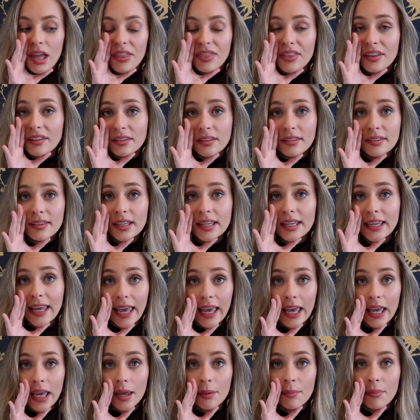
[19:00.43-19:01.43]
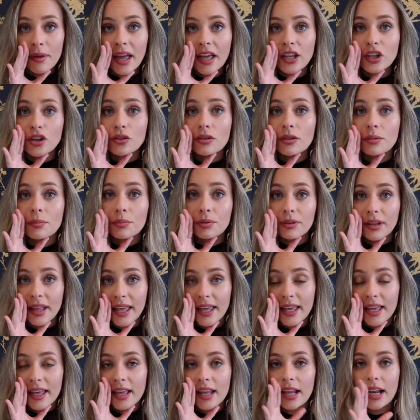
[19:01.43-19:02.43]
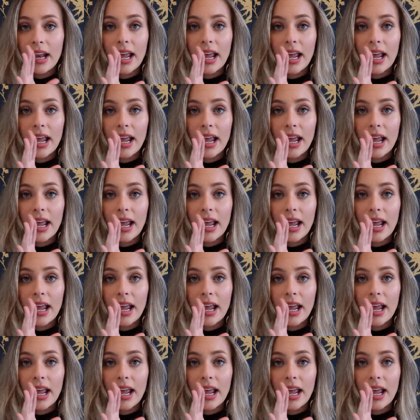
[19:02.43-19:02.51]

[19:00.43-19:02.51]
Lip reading: this is a game and you can play